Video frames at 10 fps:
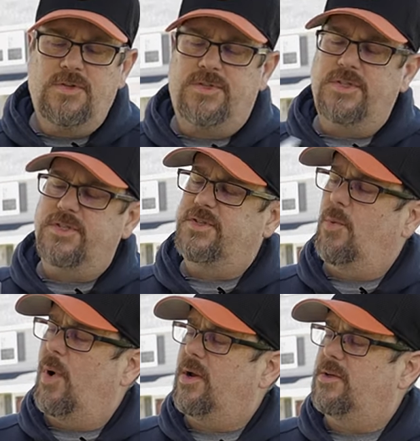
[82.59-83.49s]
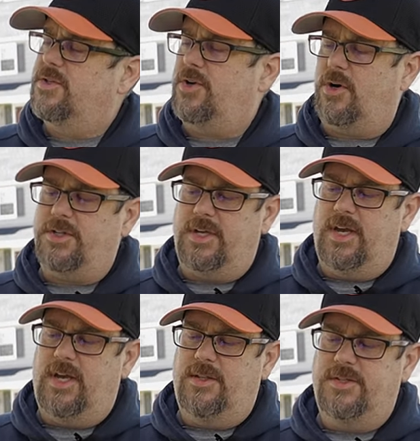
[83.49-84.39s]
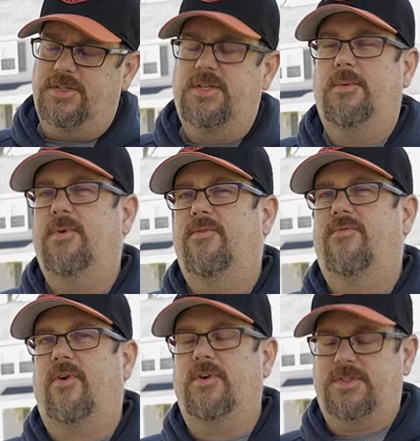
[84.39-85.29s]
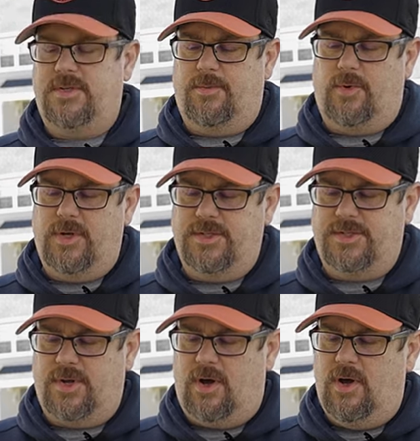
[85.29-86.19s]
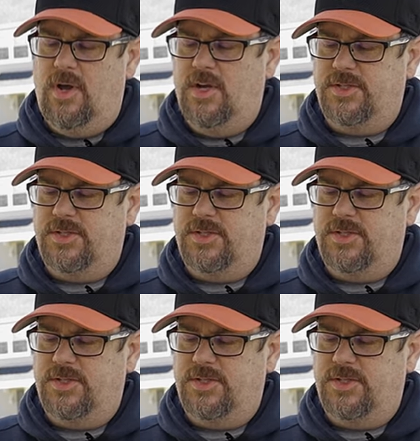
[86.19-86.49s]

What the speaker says: So this is the wireless charging head. This is gonna be a very simple install.